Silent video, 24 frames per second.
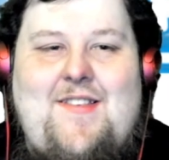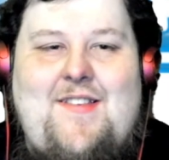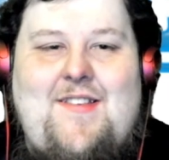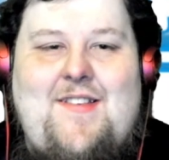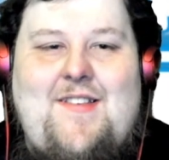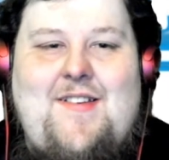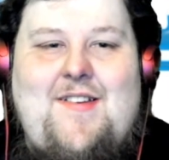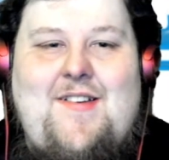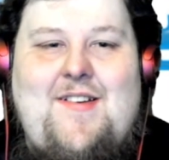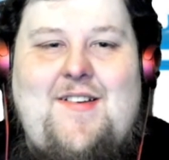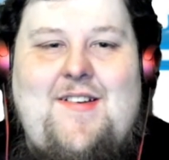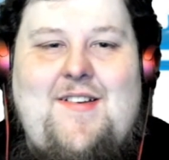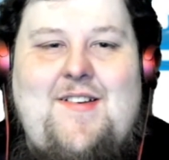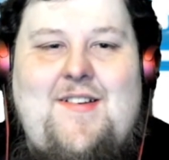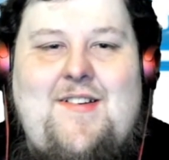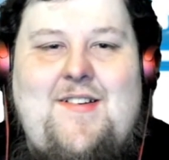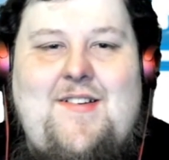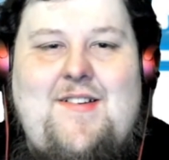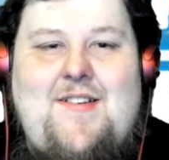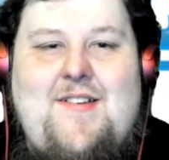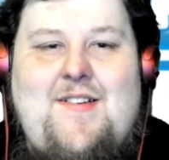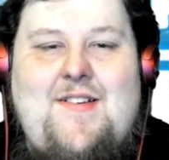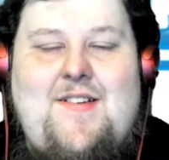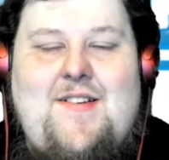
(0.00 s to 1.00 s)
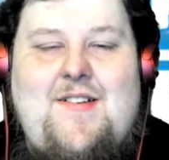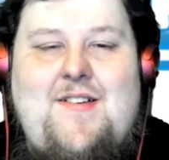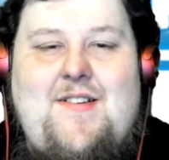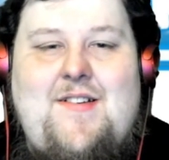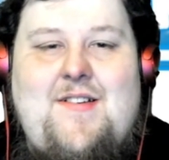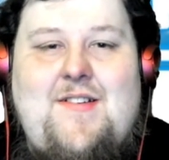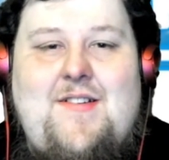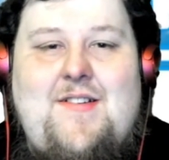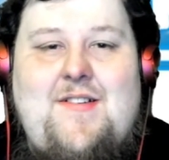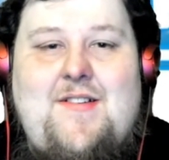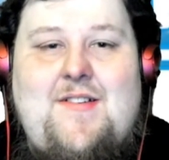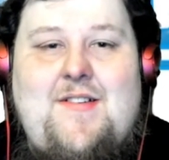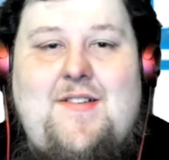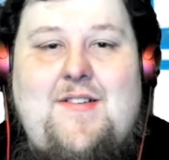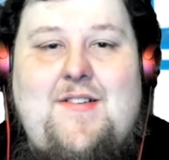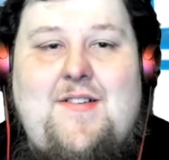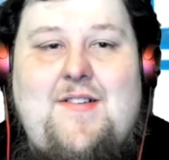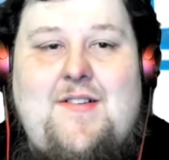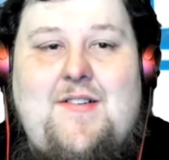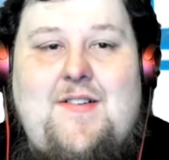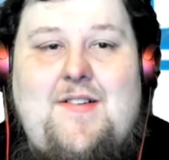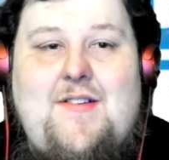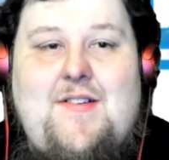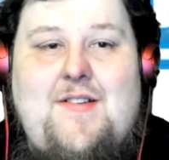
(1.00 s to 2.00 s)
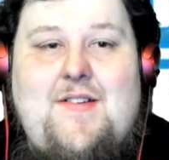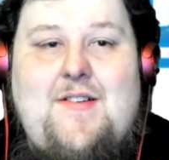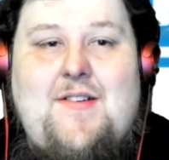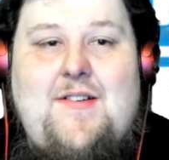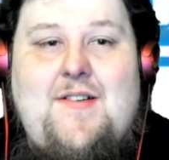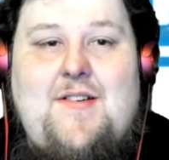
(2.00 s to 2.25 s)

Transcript: Nothing is said.